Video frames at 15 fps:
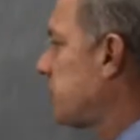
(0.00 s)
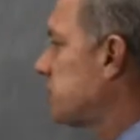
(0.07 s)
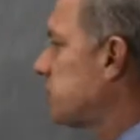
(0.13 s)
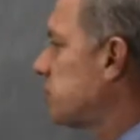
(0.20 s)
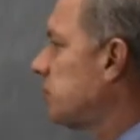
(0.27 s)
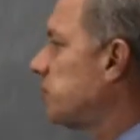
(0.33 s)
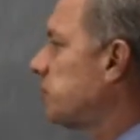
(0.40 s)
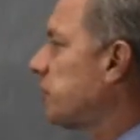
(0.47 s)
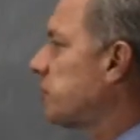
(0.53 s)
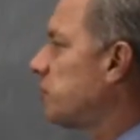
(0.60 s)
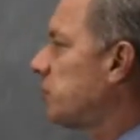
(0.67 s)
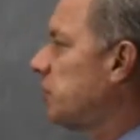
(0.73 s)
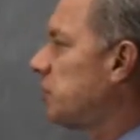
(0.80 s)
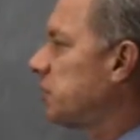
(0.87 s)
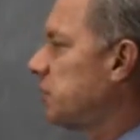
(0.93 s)
the slope I can
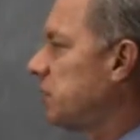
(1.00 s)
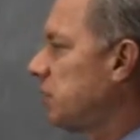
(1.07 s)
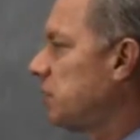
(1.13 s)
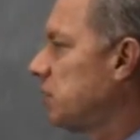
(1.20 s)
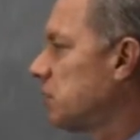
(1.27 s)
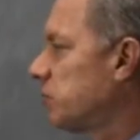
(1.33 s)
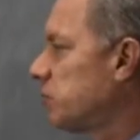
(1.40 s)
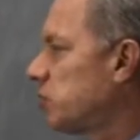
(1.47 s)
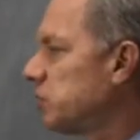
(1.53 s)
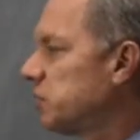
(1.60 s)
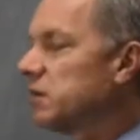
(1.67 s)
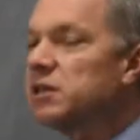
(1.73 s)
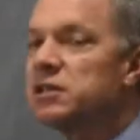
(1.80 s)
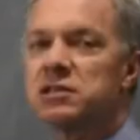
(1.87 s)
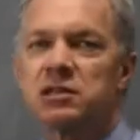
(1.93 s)
plug in either point
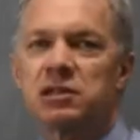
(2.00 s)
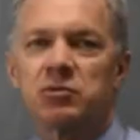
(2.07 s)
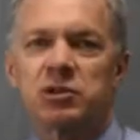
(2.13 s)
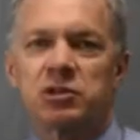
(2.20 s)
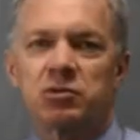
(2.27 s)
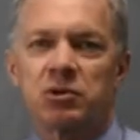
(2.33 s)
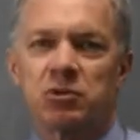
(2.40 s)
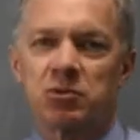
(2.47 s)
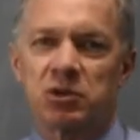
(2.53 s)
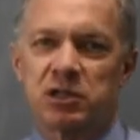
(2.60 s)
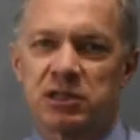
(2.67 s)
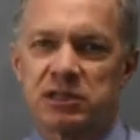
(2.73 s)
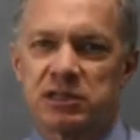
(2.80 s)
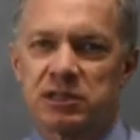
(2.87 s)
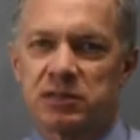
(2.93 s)
and see which one
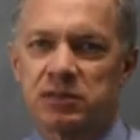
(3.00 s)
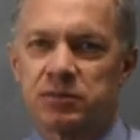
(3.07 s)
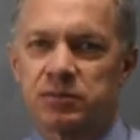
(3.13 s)
works.